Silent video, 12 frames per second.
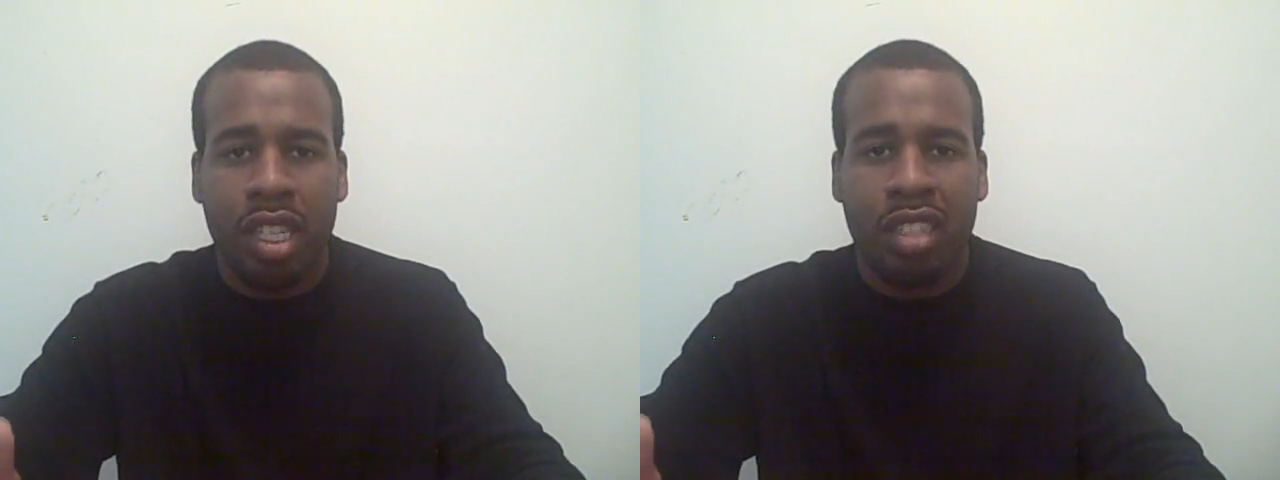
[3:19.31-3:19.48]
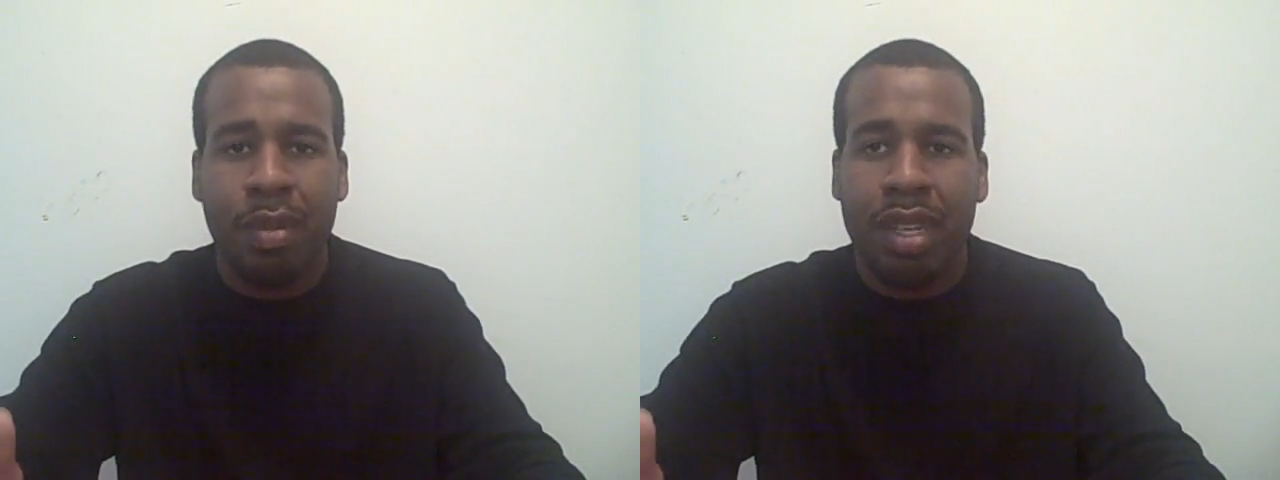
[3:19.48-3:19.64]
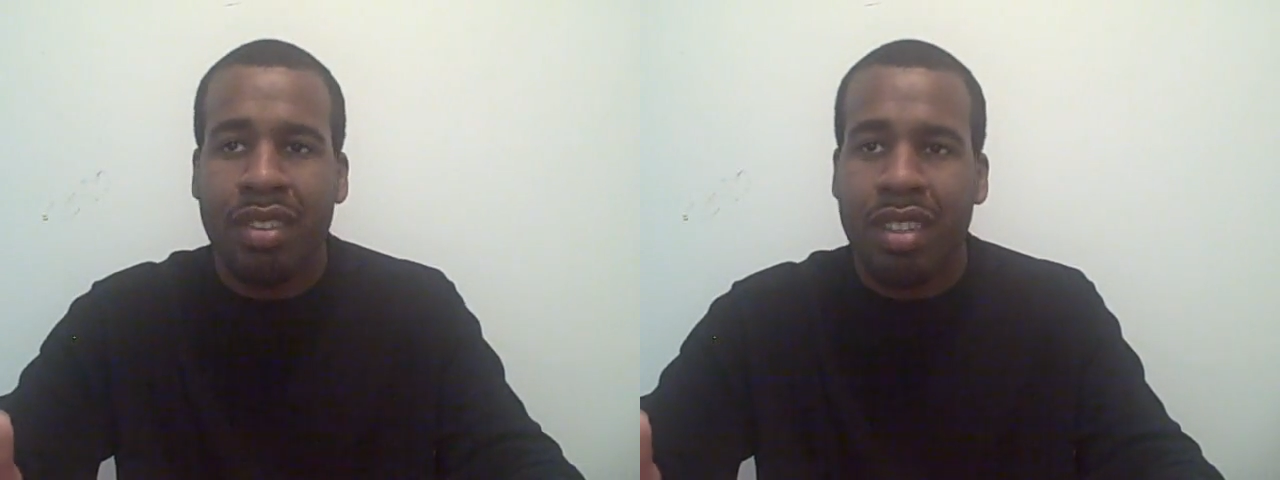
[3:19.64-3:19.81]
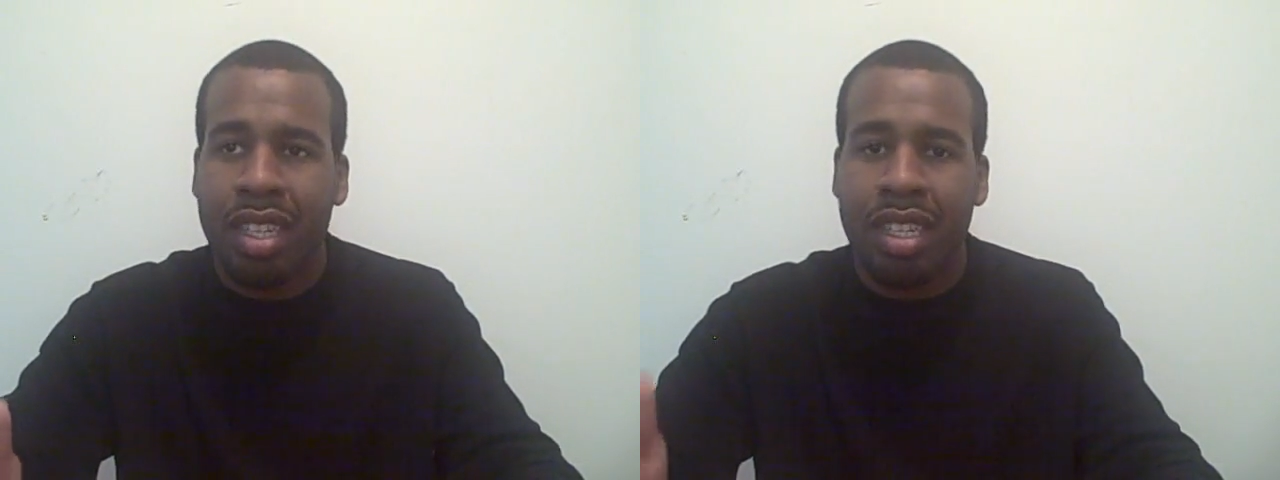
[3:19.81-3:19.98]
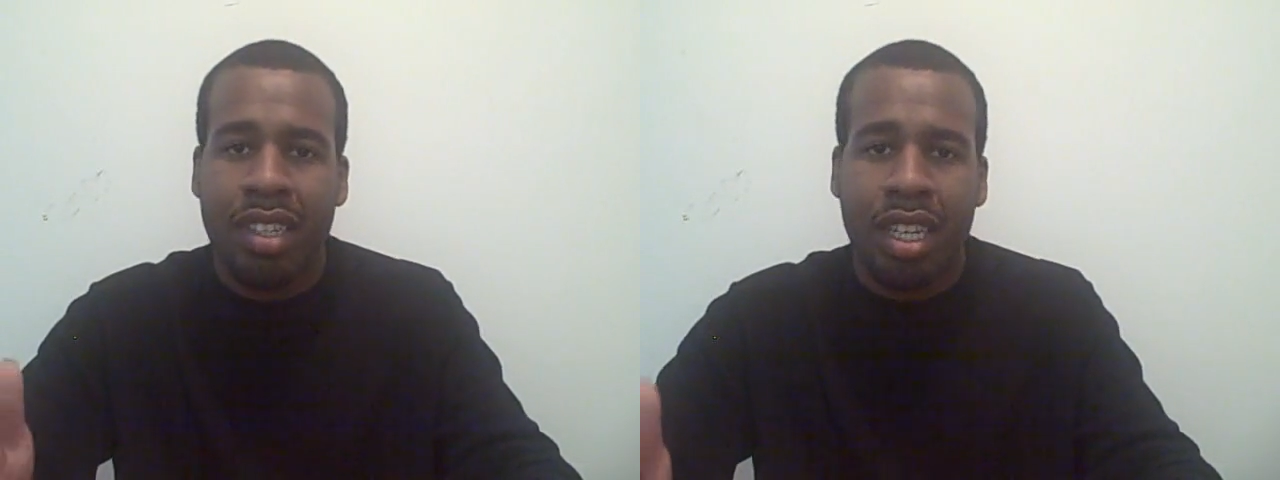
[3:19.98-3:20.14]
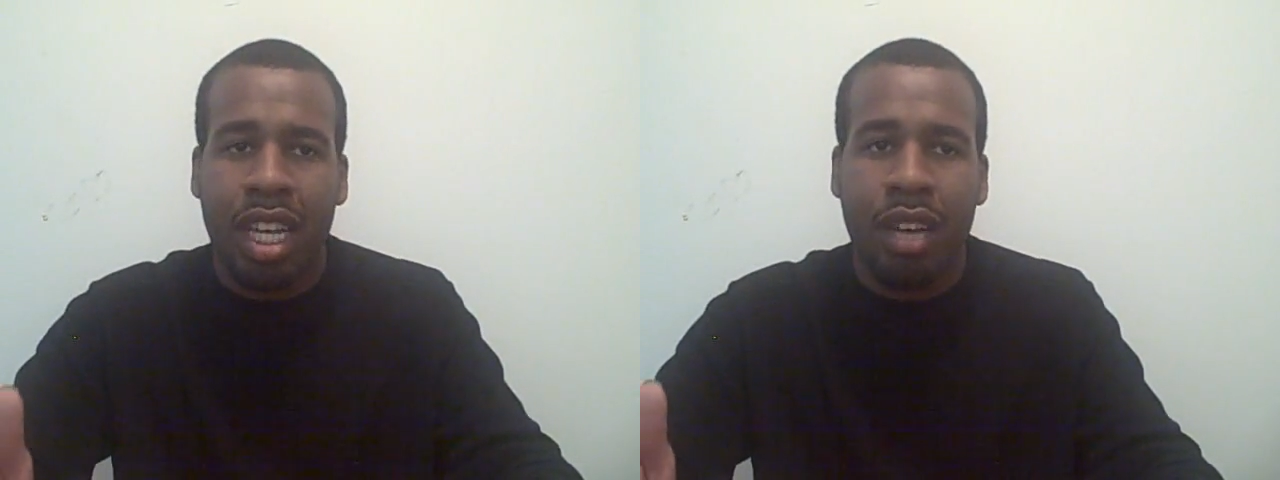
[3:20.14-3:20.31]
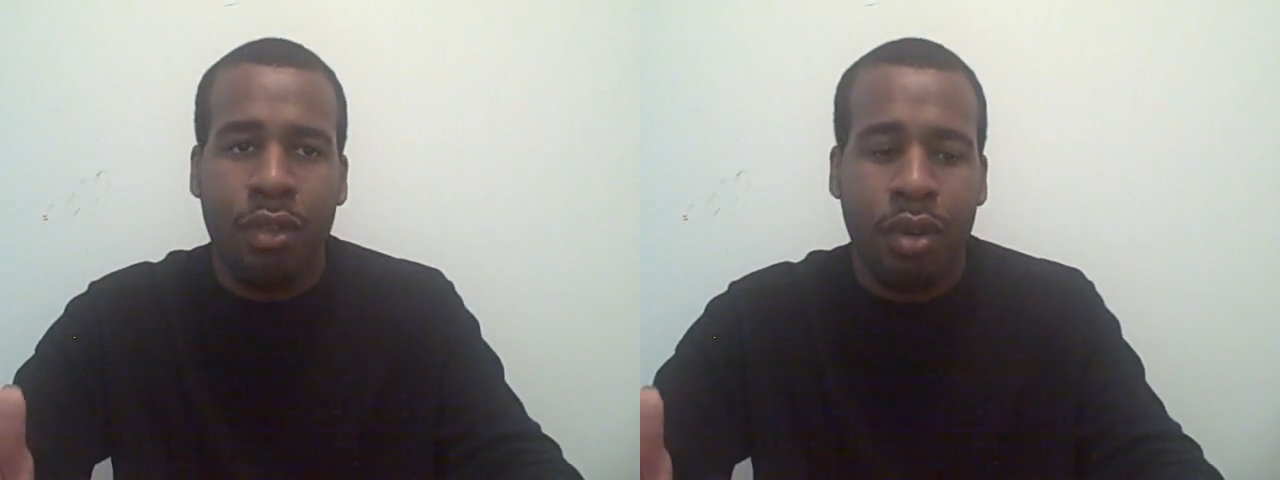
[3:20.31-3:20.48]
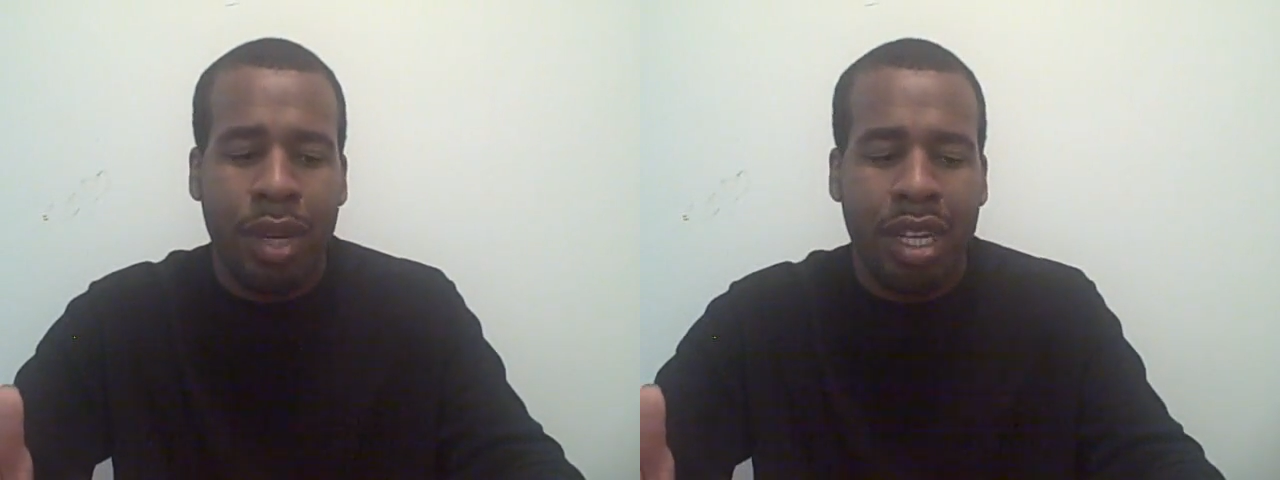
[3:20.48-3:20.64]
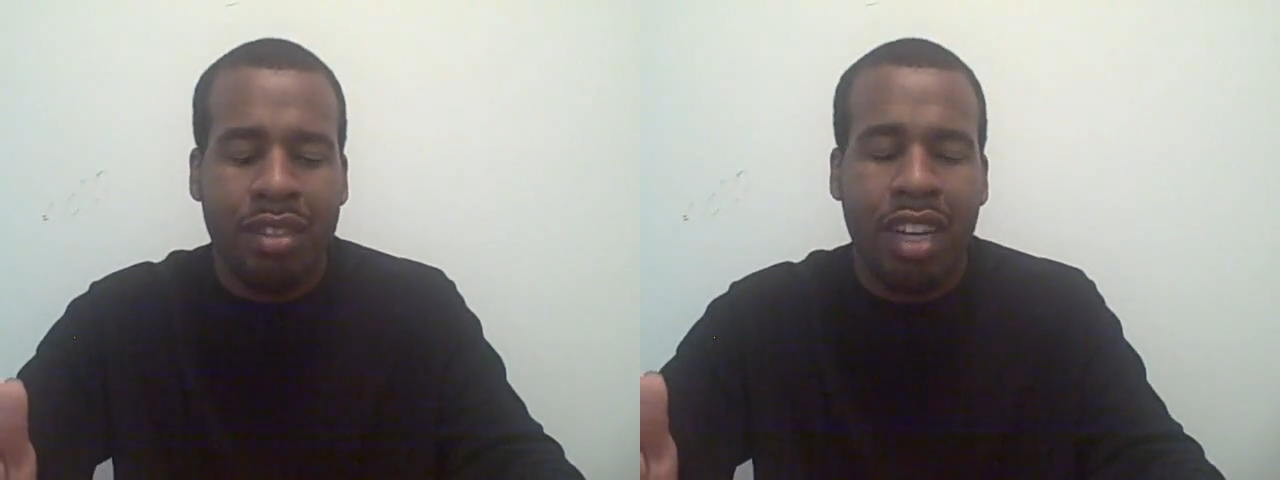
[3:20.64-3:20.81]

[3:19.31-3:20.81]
especially in the Teledad format.